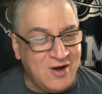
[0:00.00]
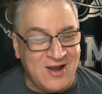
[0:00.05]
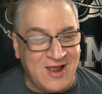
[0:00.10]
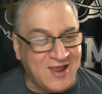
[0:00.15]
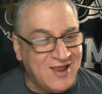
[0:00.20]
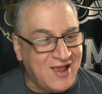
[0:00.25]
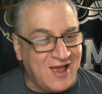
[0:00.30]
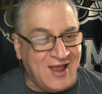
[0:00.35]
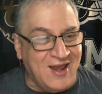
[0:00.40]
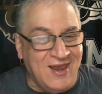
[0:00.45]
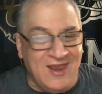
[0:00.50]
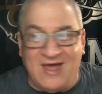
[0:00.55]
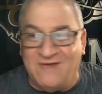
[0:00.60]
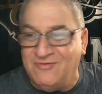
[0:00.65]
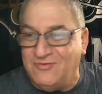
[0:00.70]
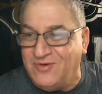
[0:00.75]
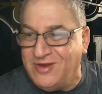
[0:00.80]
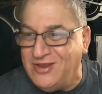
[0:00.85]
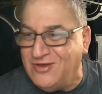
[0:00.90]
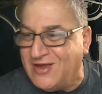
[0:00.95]
I love
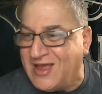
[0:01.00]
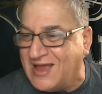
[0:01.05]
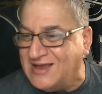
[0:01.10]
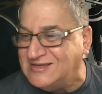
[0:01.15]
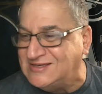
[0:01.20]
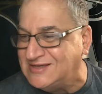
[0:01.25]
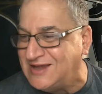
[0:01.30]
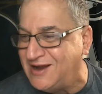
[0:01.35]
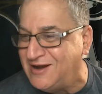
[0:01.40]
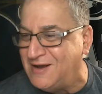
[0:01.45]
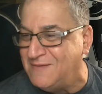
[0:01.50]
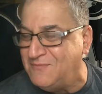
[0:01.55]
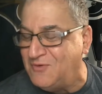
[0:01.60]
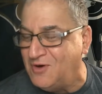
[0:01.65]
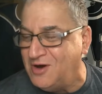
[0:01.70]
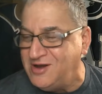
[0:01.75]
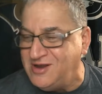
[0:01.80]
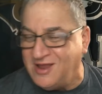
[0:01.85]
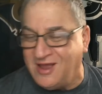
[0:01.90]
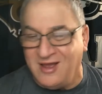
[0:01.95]
it when you guys sign on
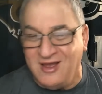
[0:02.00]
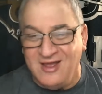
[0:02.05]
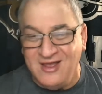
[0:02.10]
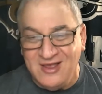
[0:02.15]
board. Yeah.